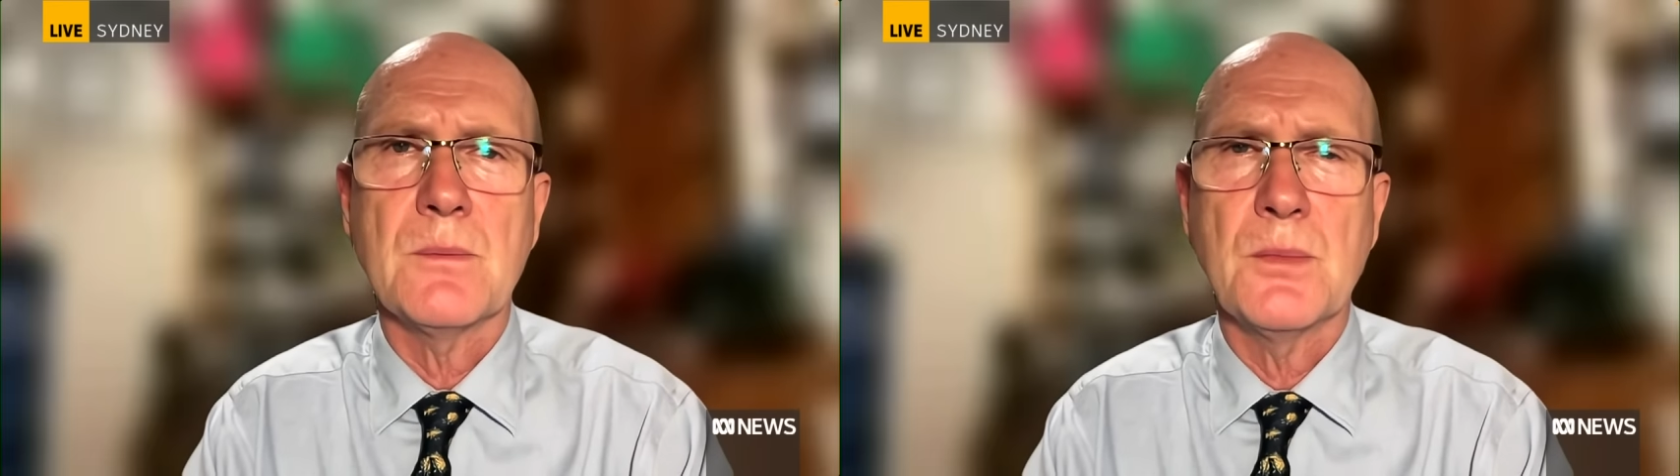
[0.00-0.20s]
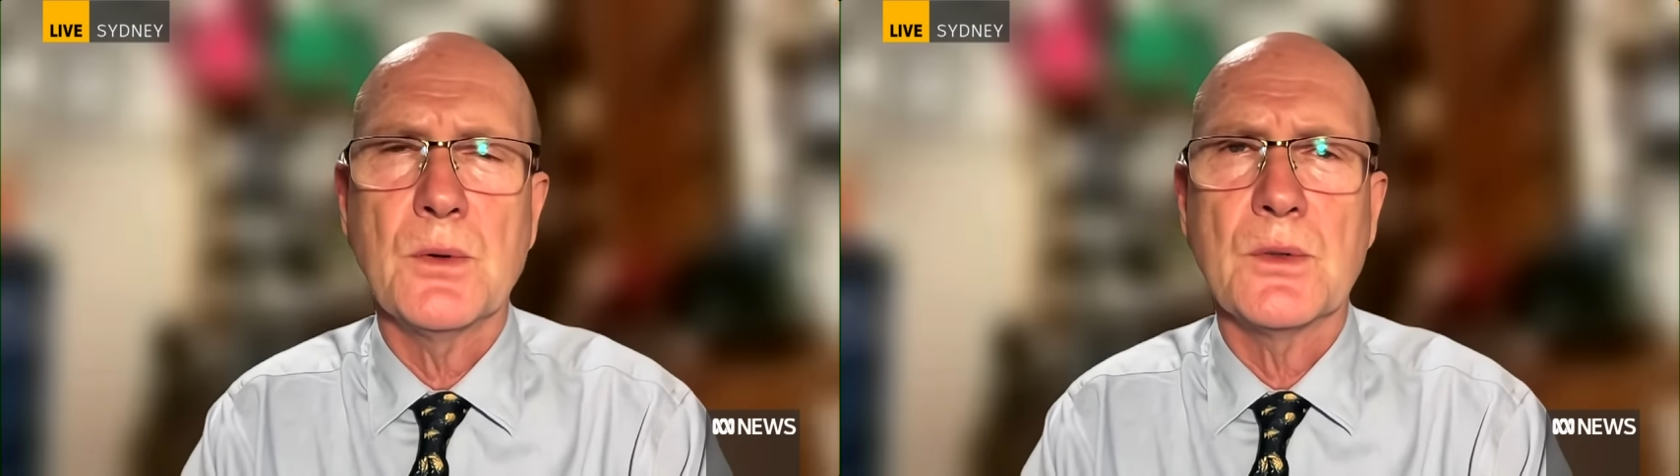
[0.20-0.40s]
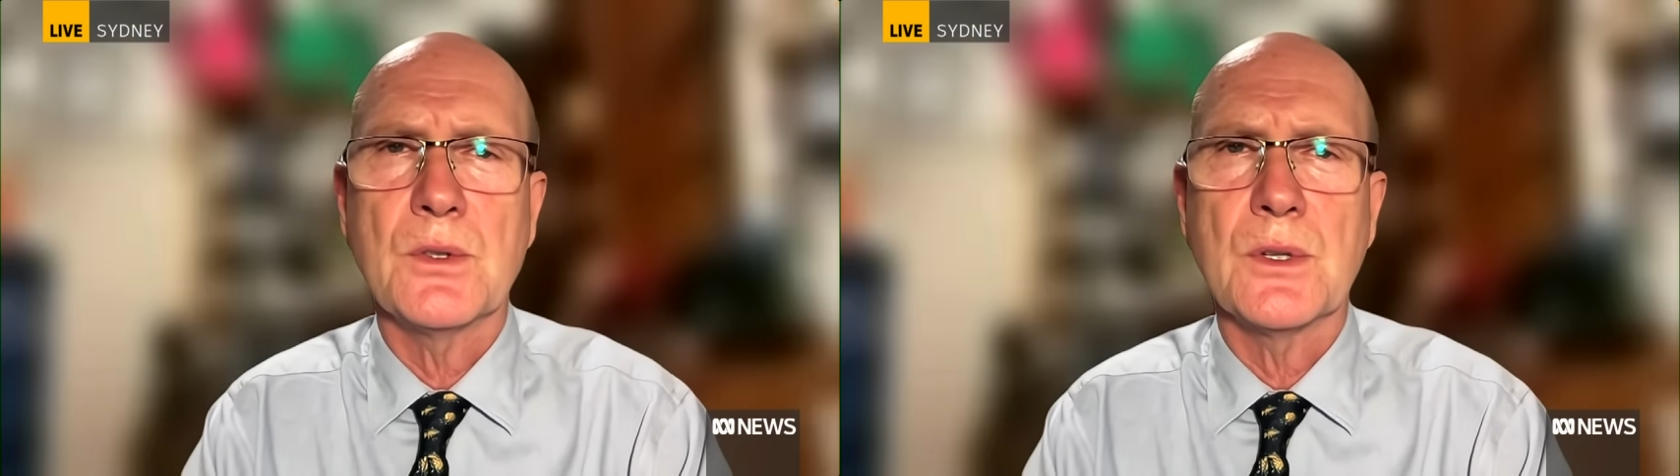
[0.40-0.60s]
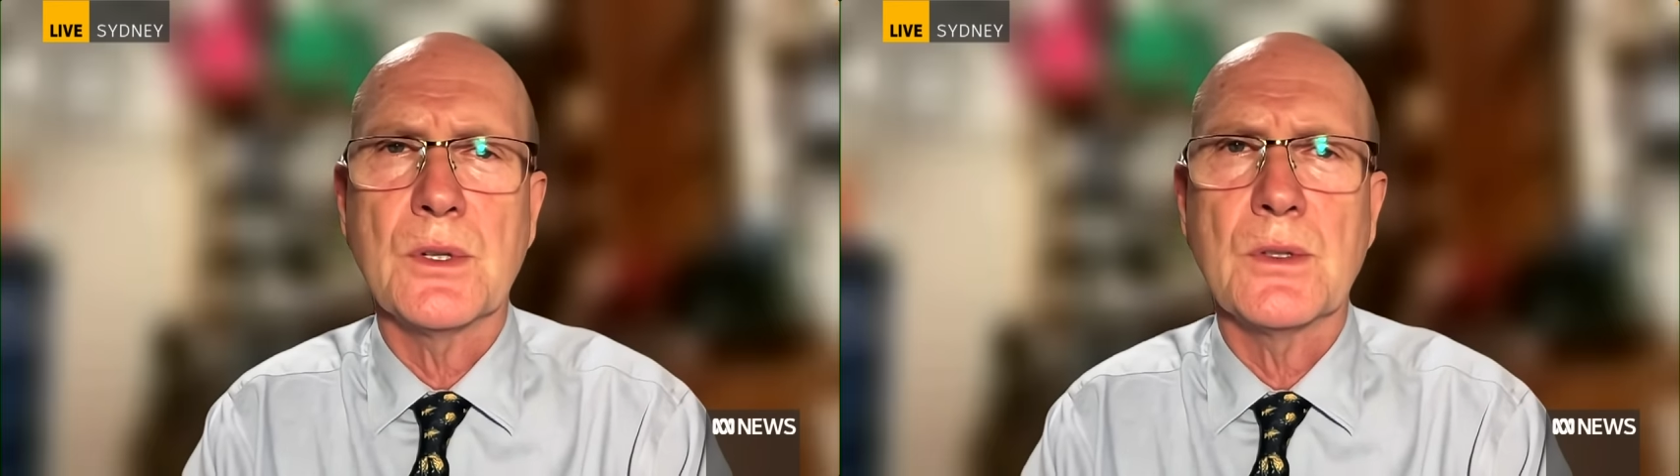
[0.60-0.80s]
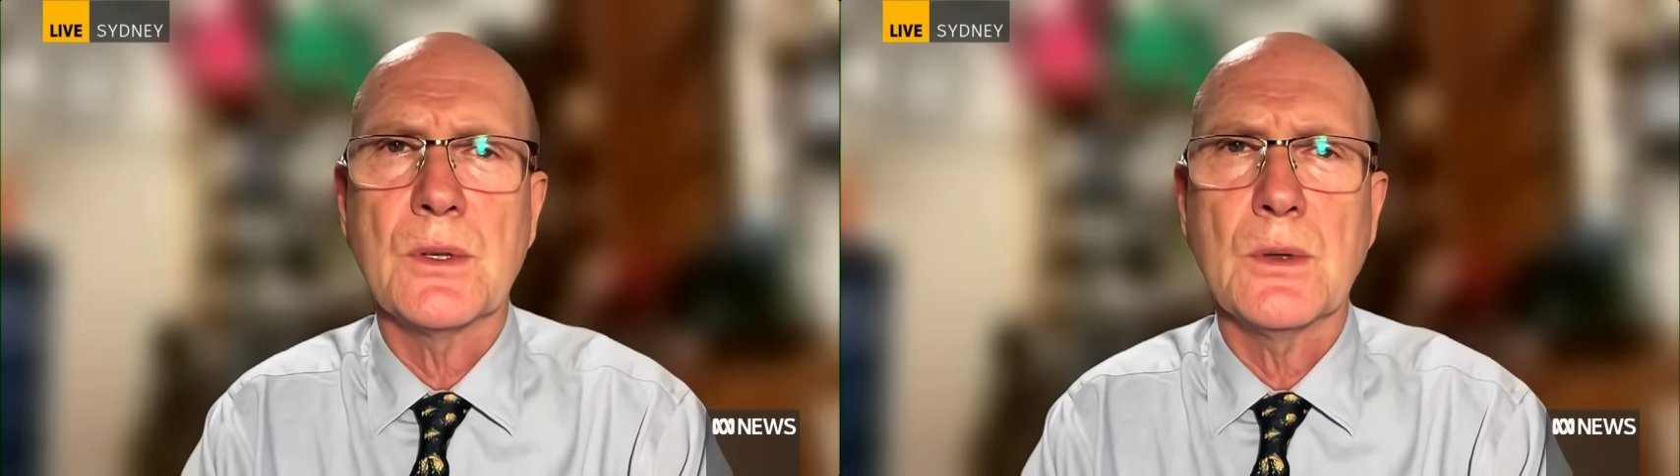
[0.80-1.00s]
important to,
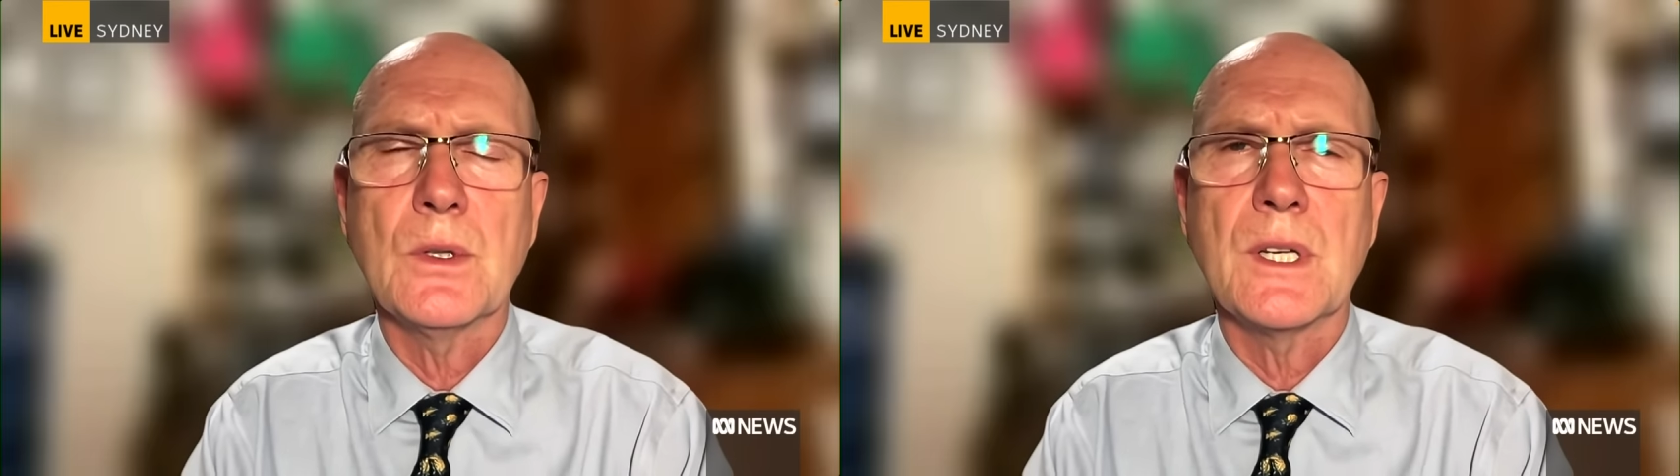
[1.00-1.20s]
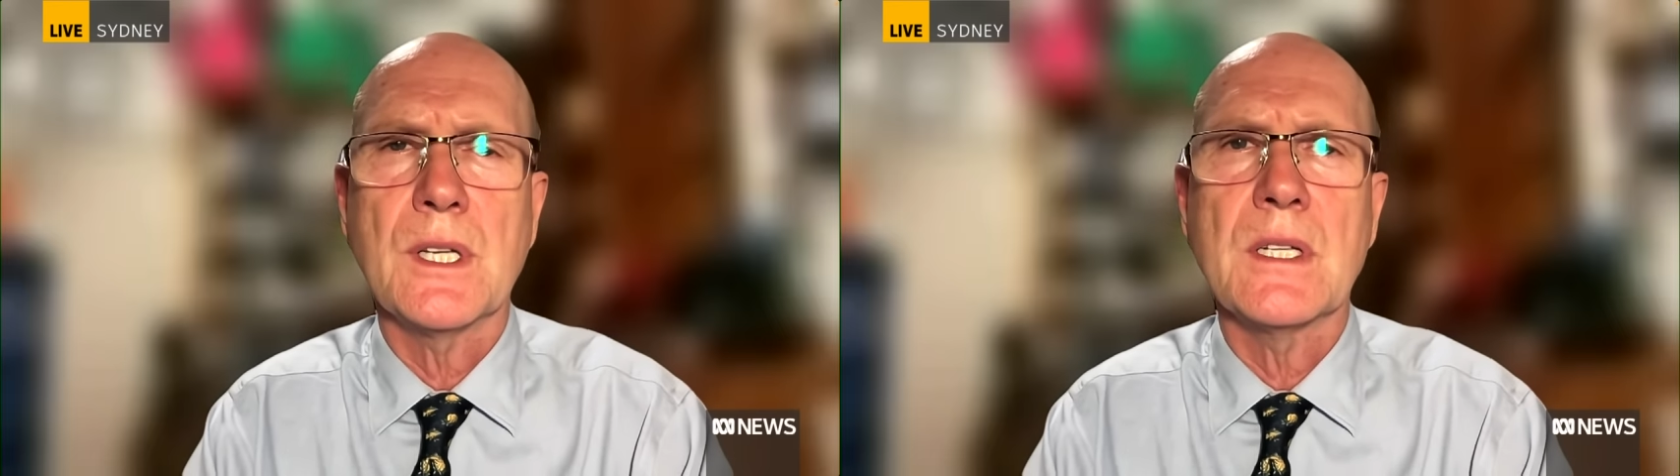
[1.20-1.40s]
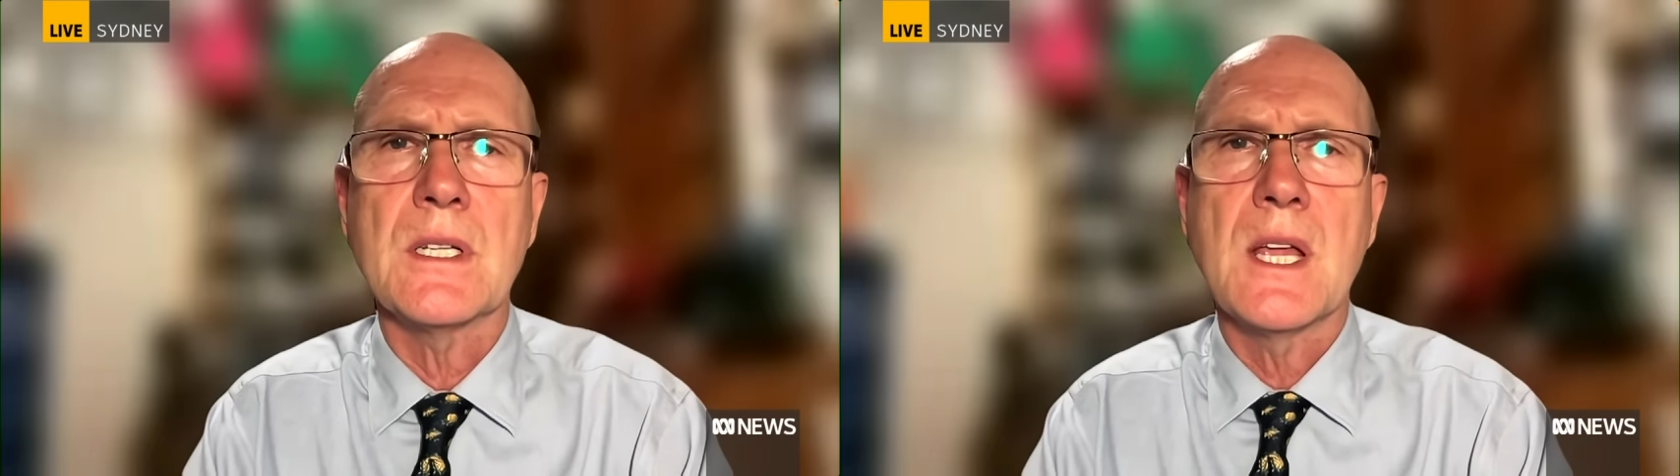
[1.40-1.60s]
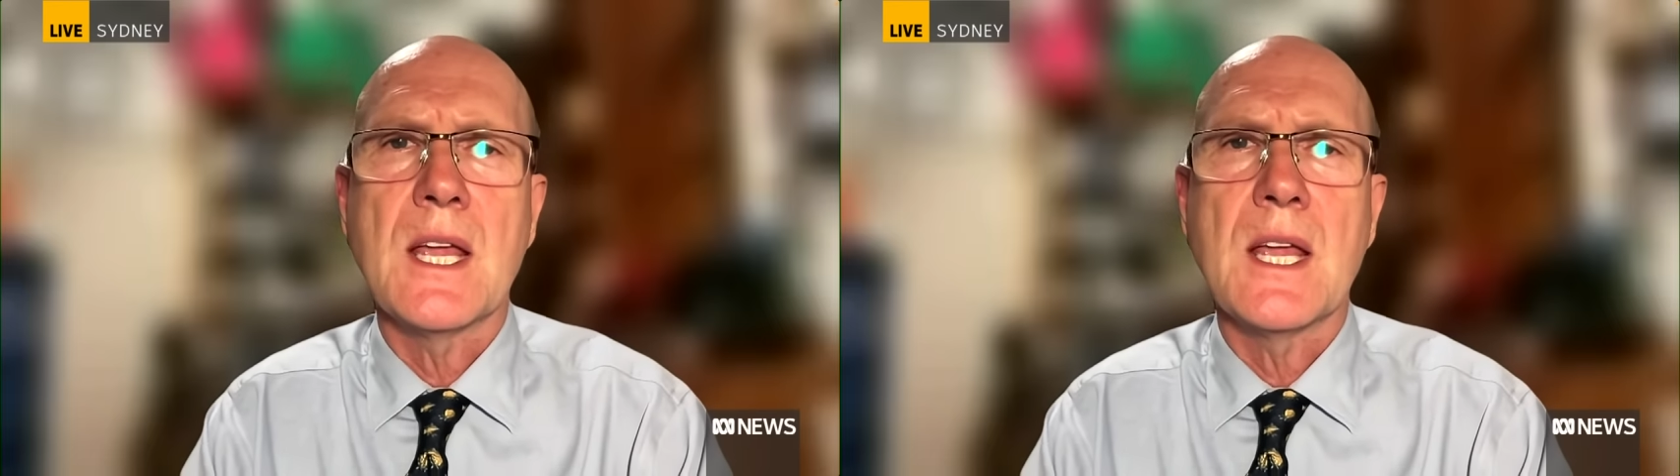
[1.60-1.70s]
to look at it,